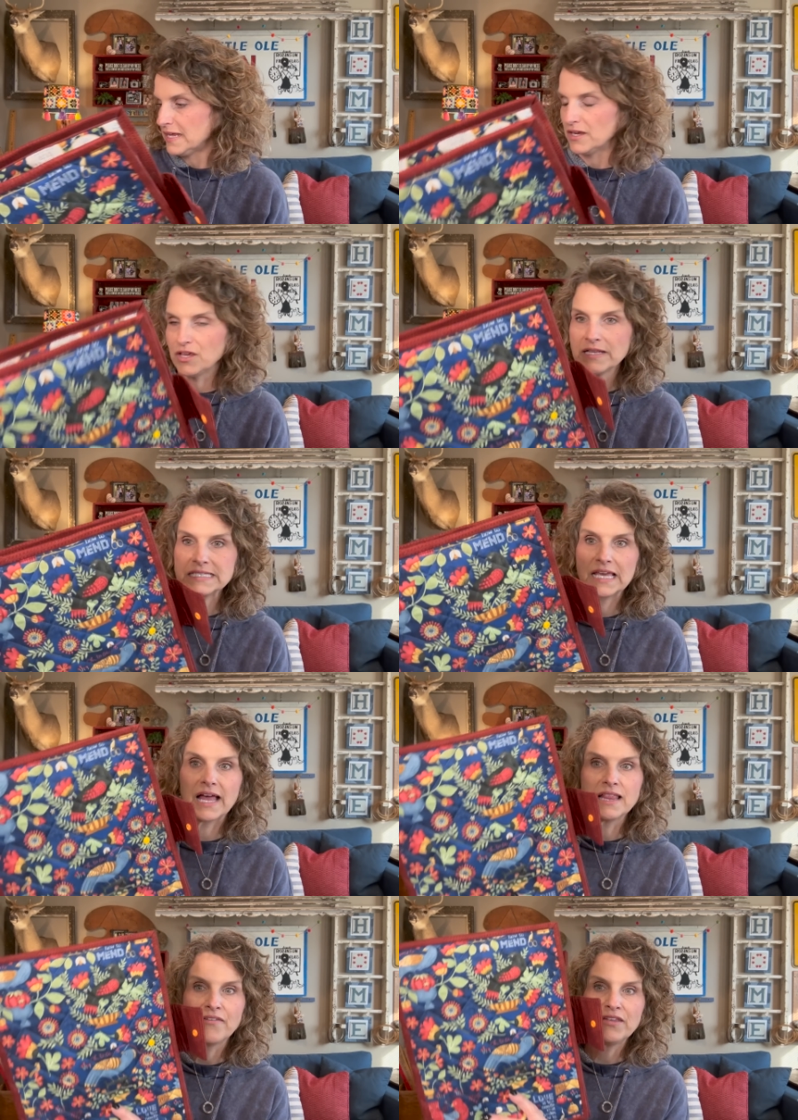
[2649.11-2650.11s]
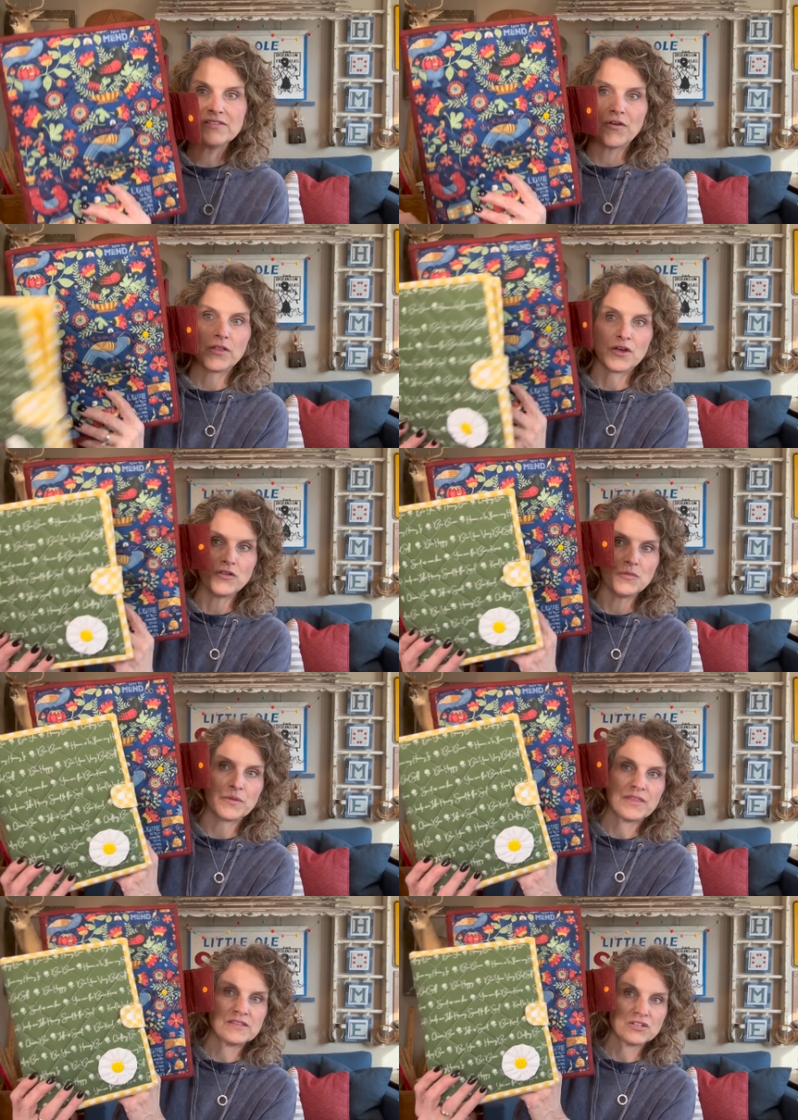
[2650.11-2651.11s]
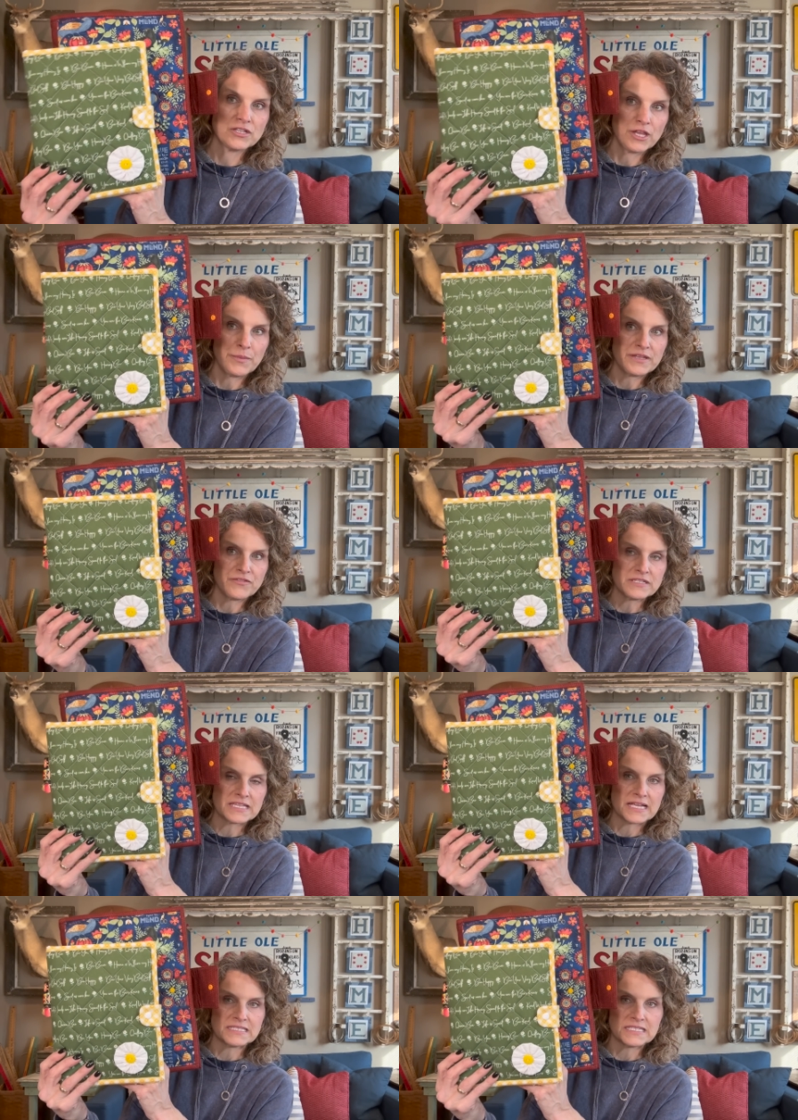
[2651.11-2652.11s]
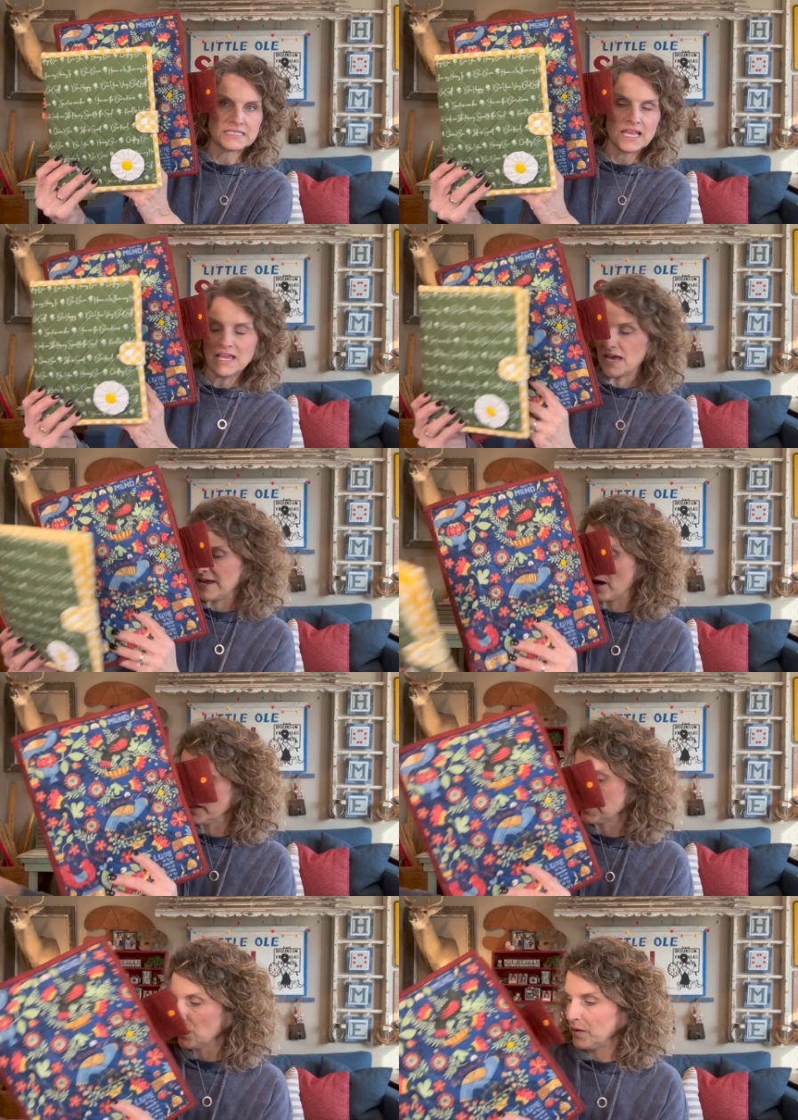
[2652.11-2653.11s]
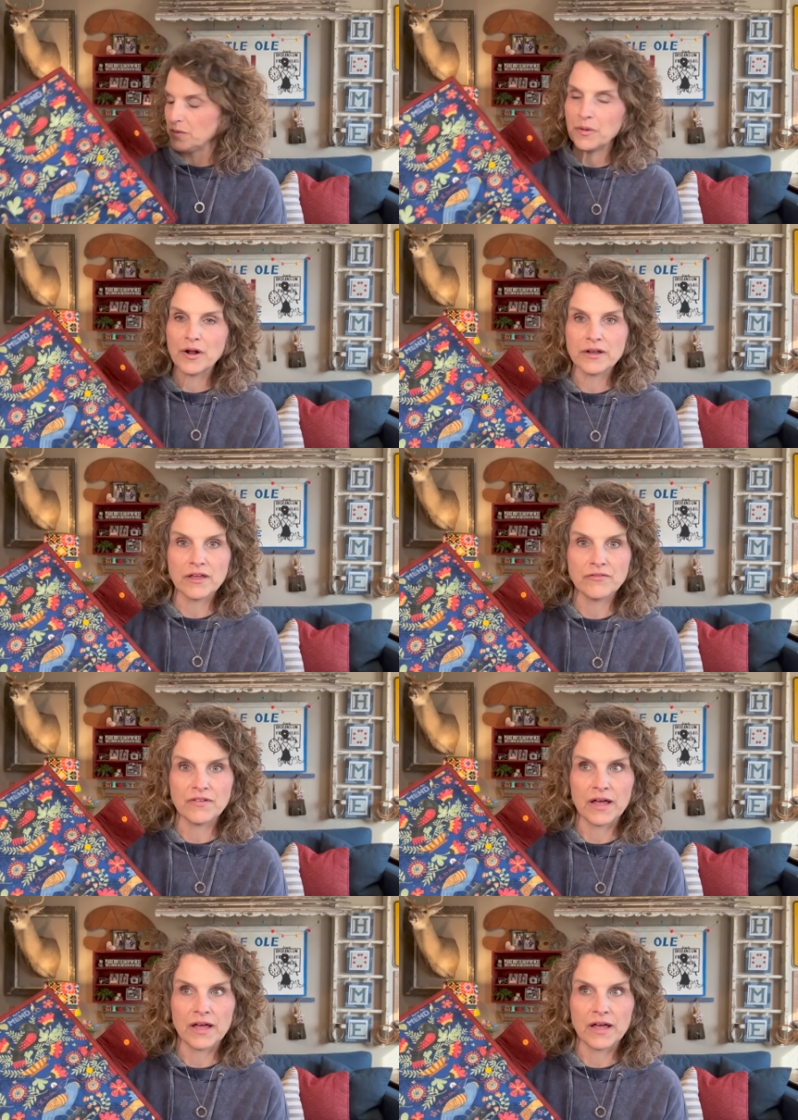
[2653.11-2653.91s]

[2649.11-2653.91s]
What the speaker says: Now you can see I love these folios, but these are a little bit different sizes. I also am part of